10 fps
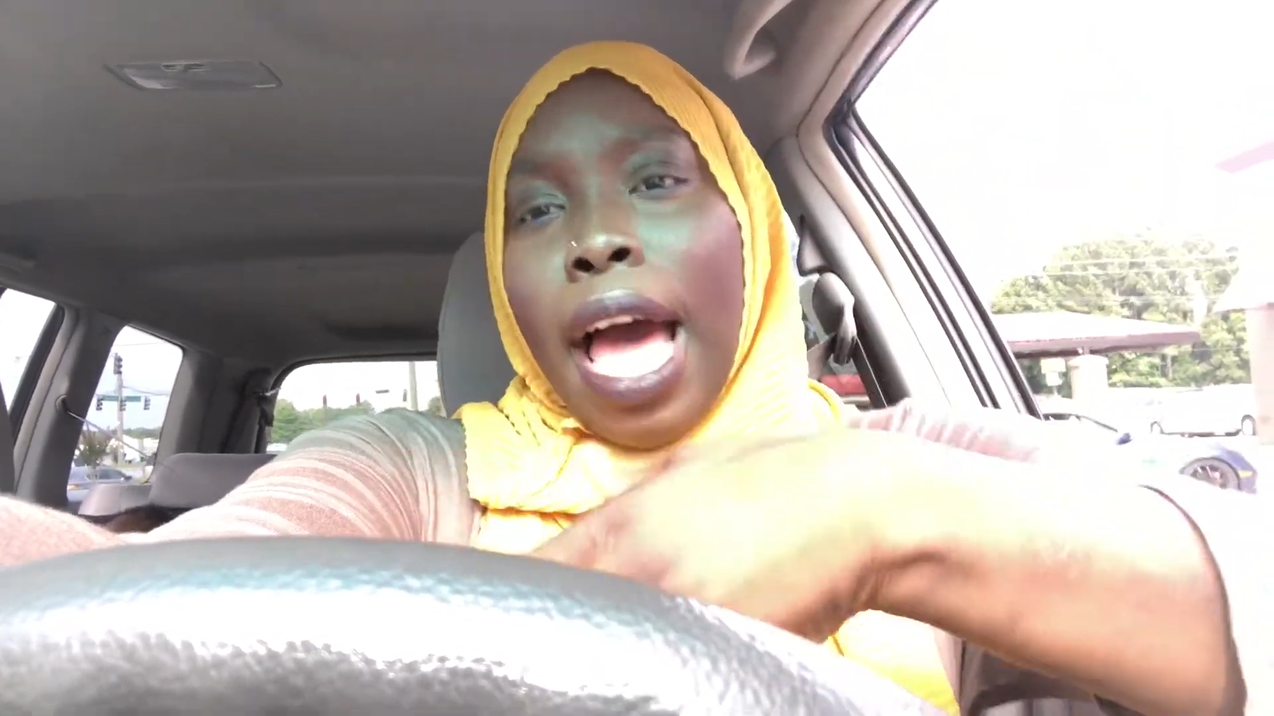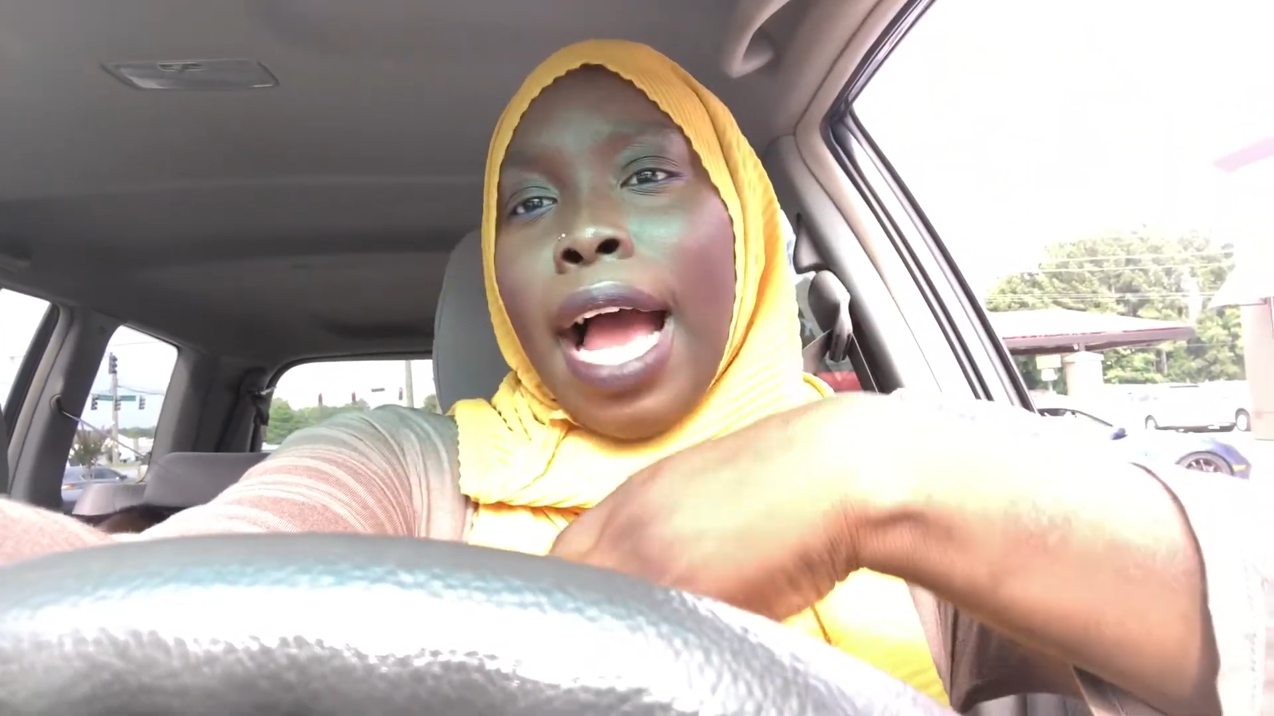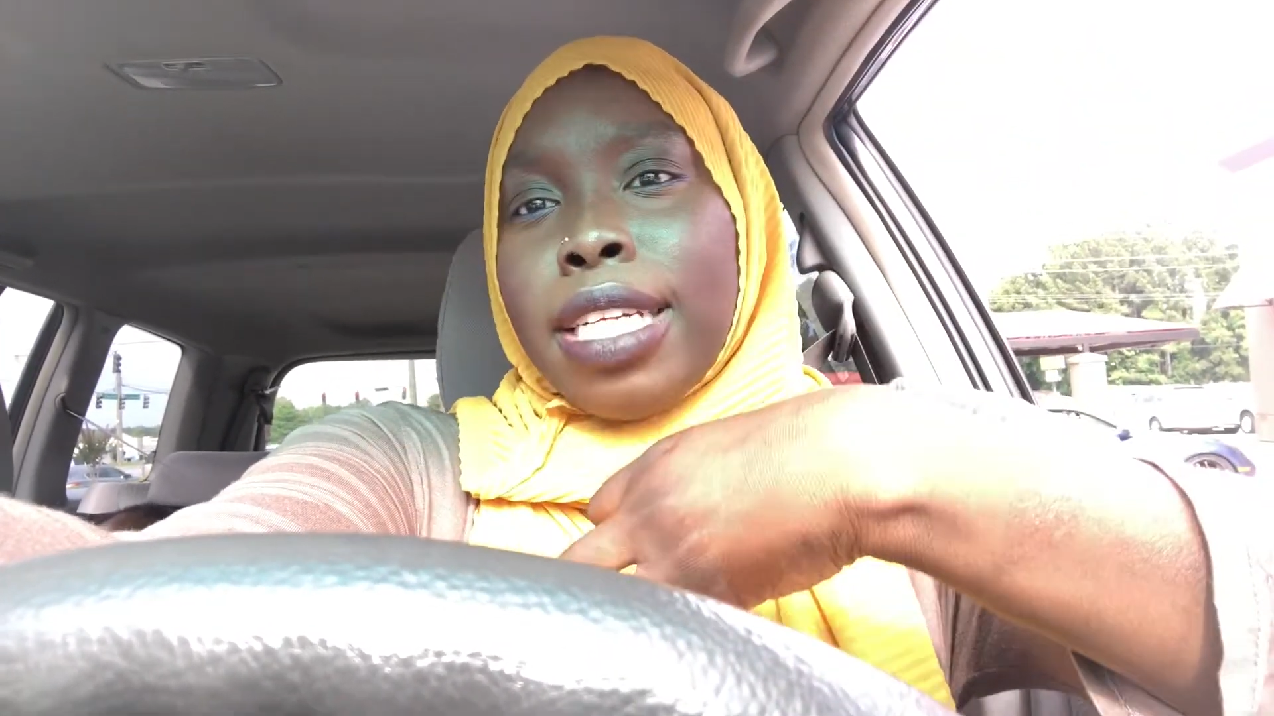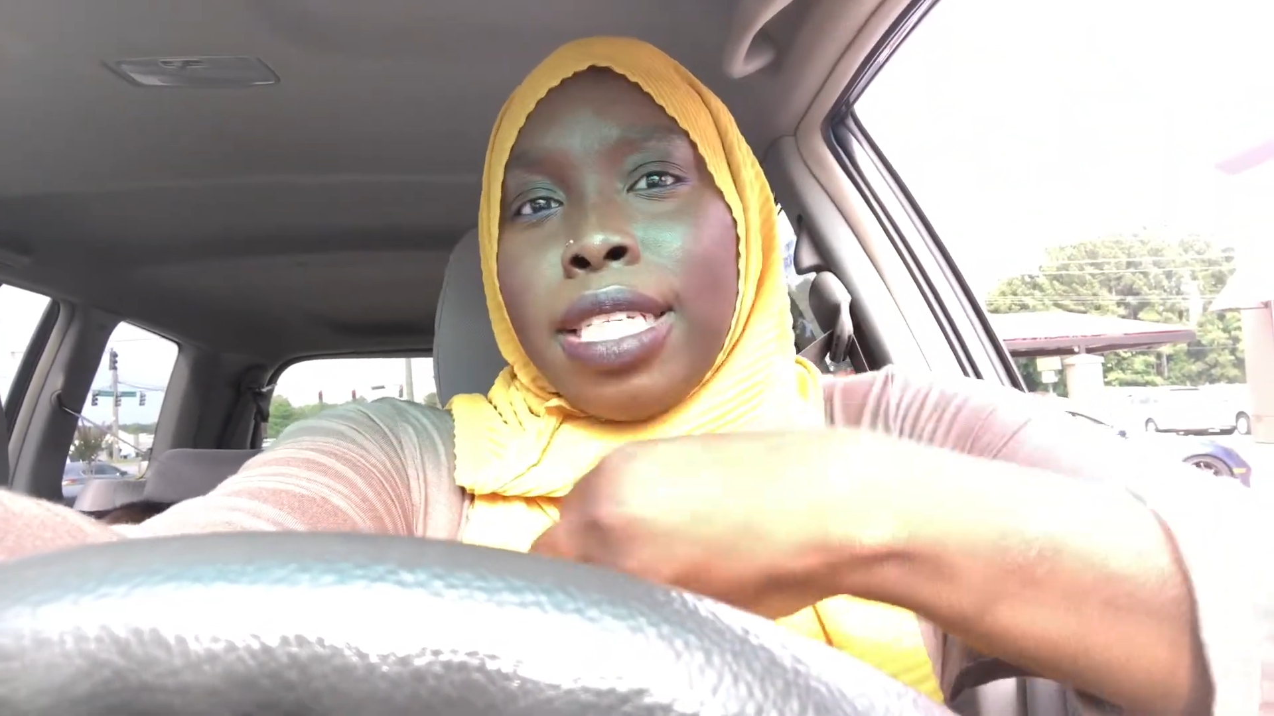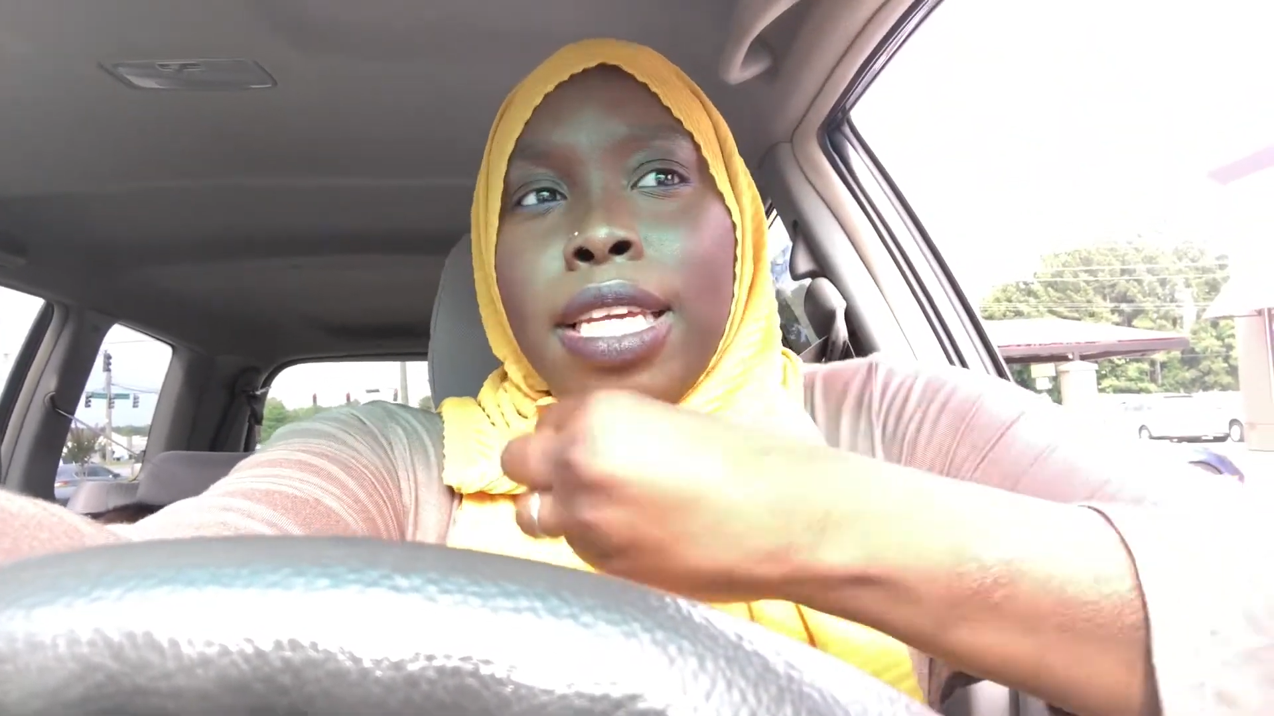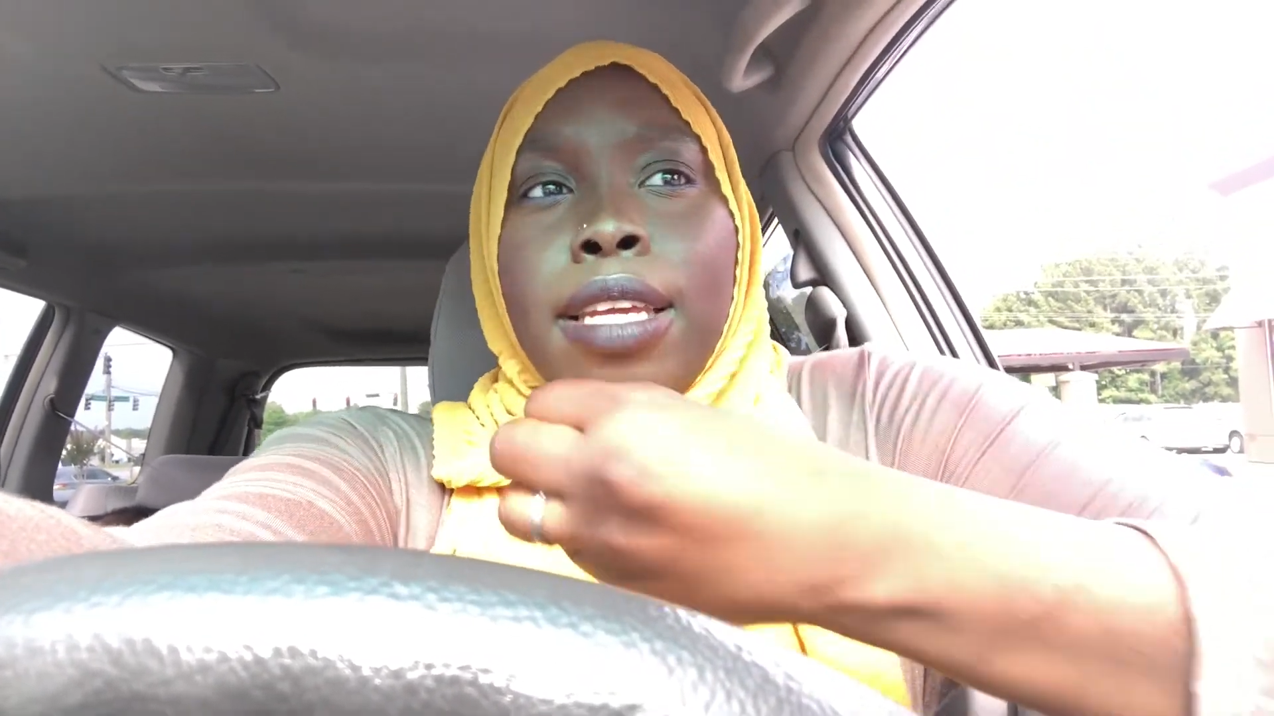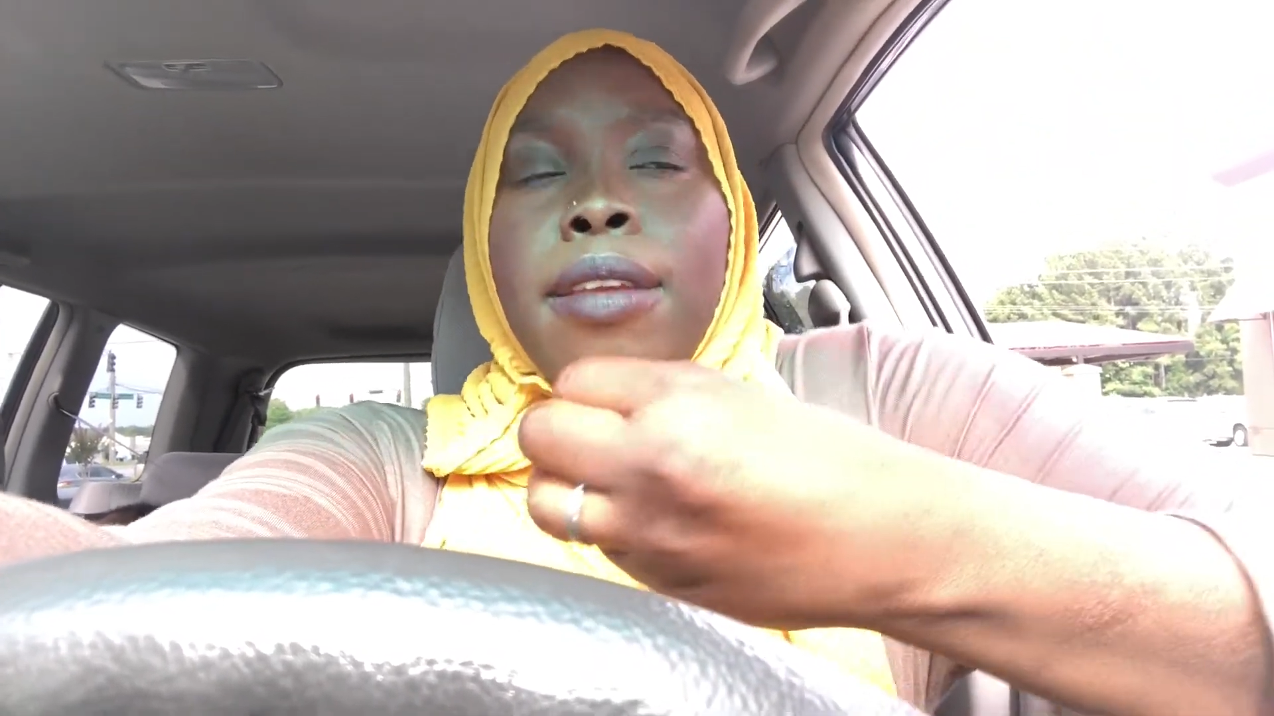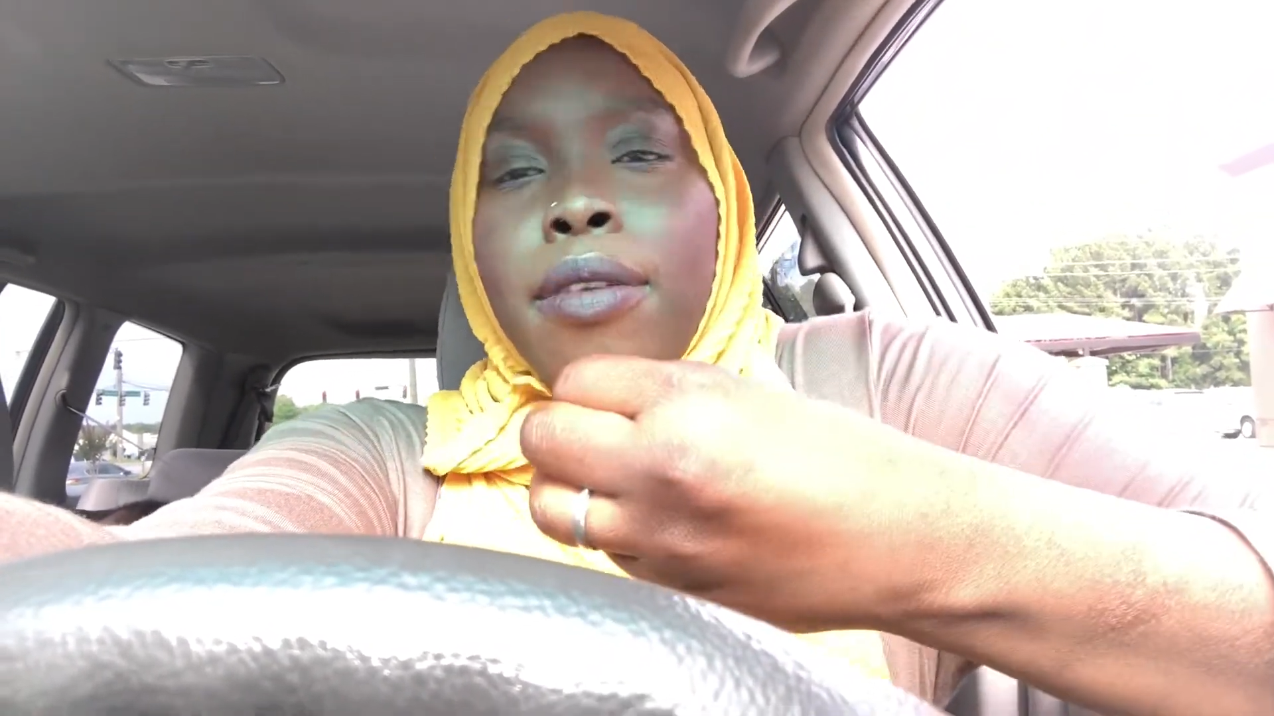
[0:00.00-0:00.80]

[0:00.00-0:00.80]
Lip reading: actually